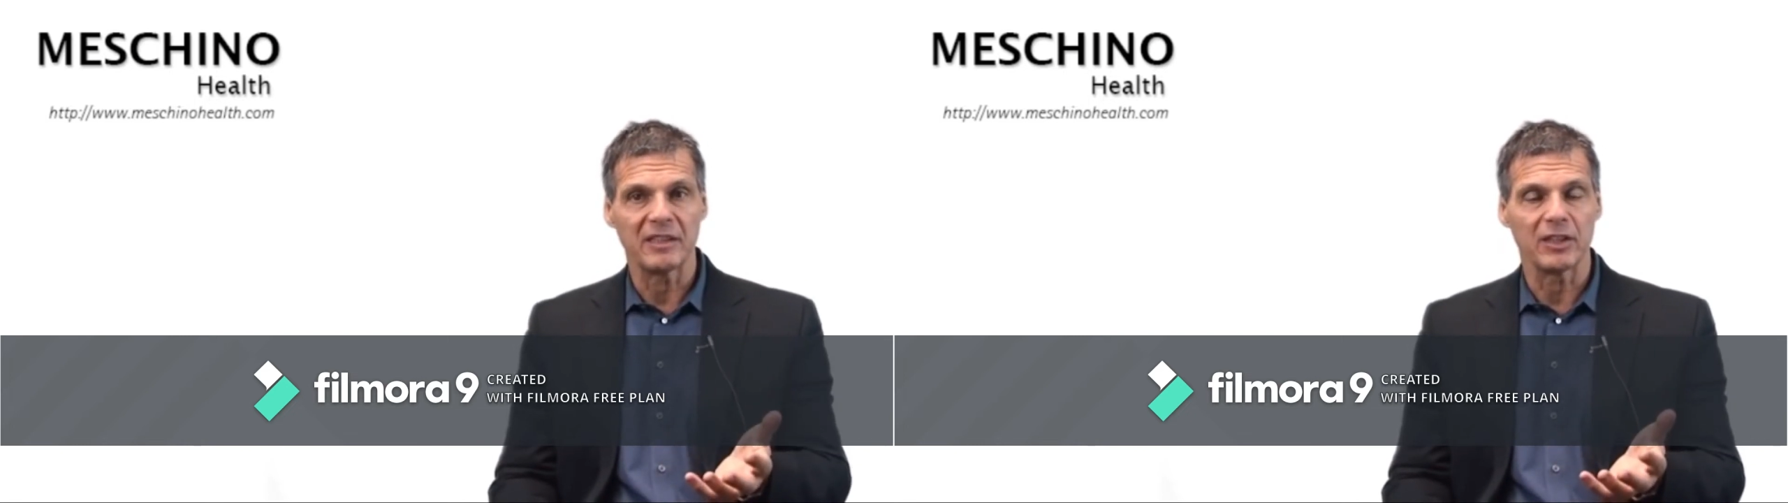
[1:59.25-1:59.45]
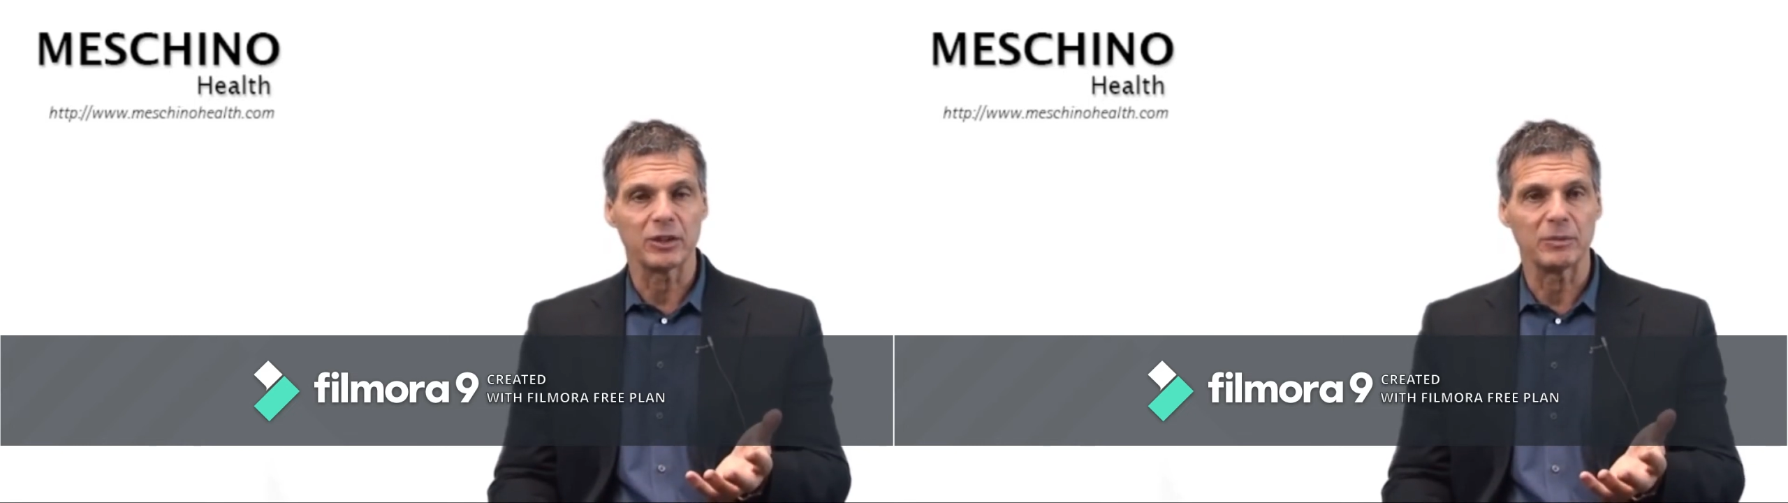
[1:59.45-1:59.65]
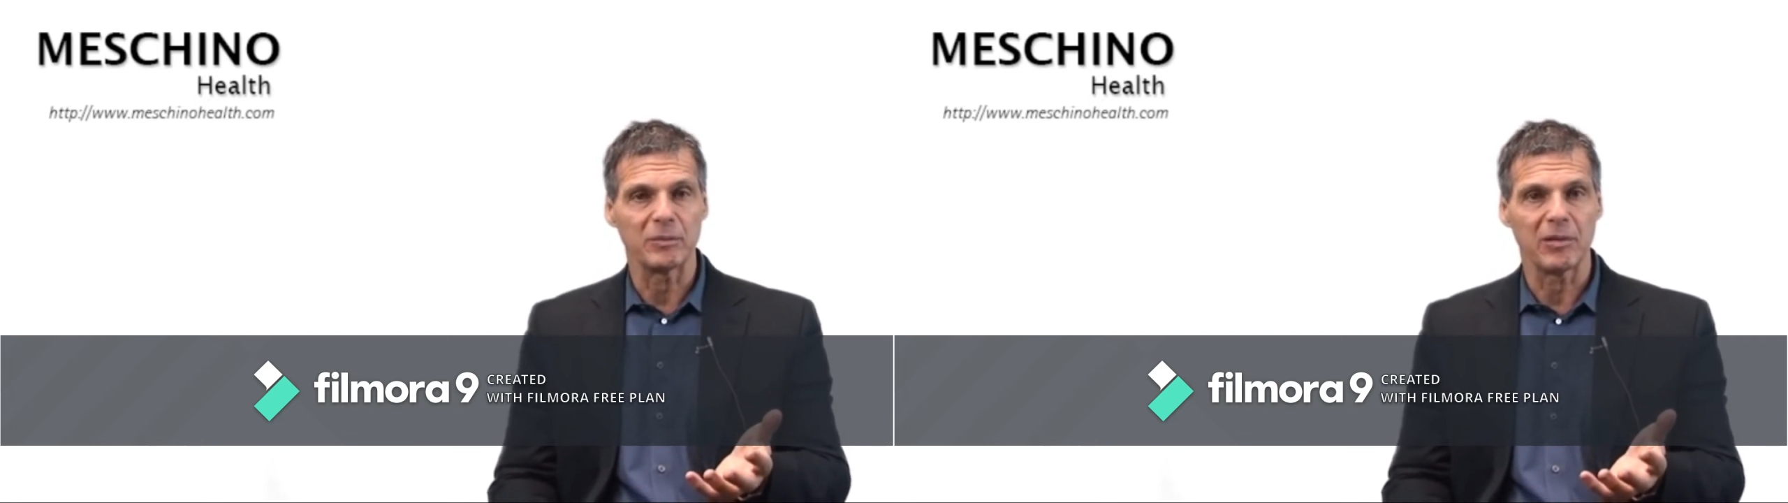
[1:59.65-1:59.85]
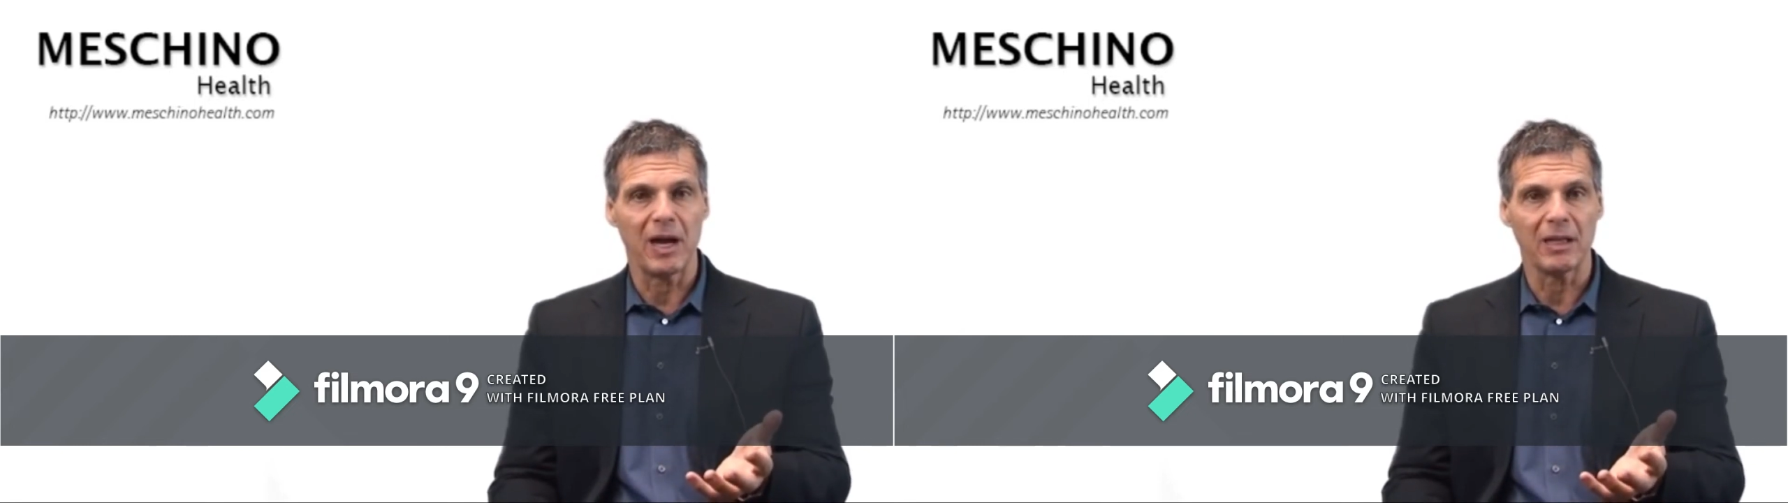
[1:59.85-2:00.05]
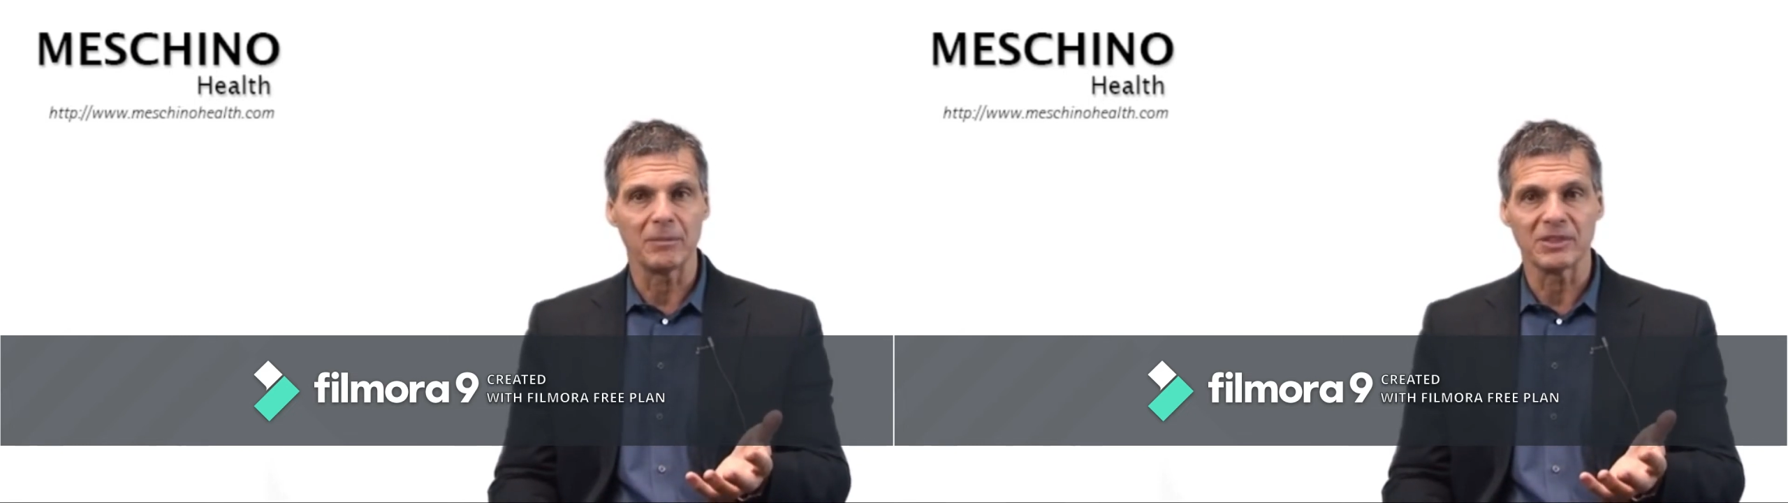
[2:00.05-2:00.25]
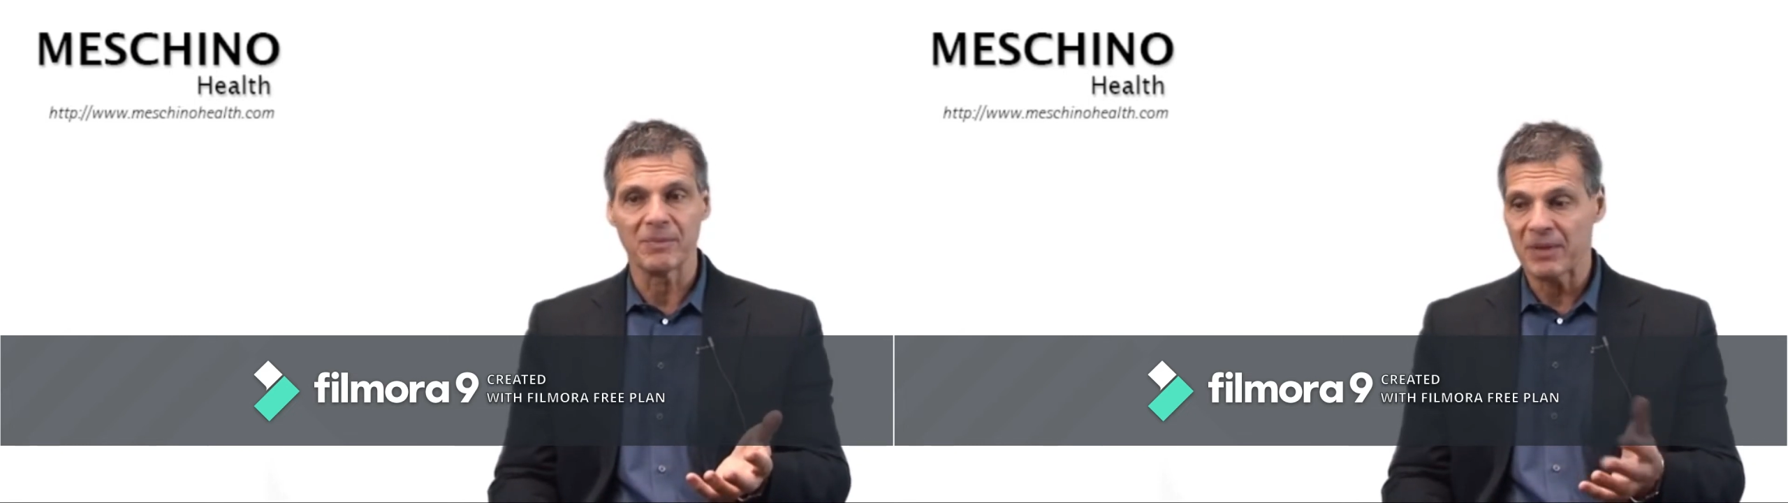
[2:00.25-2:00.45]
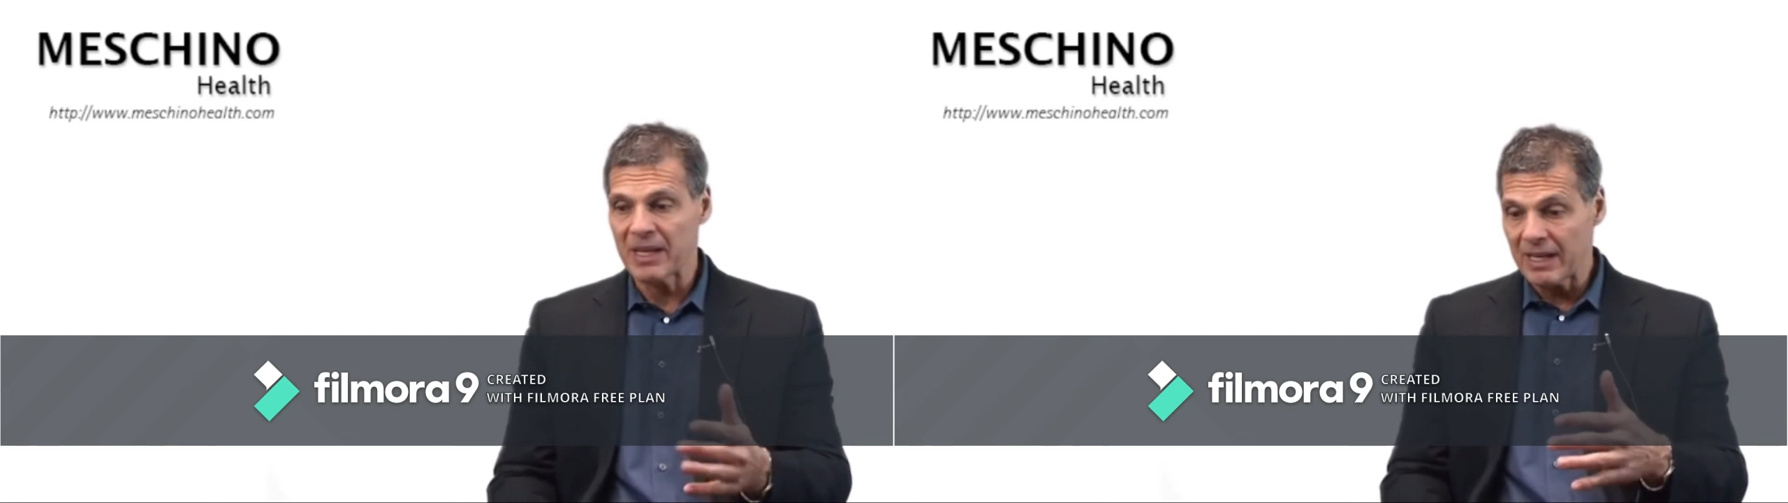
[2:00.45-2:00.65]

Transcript: enlargement problems.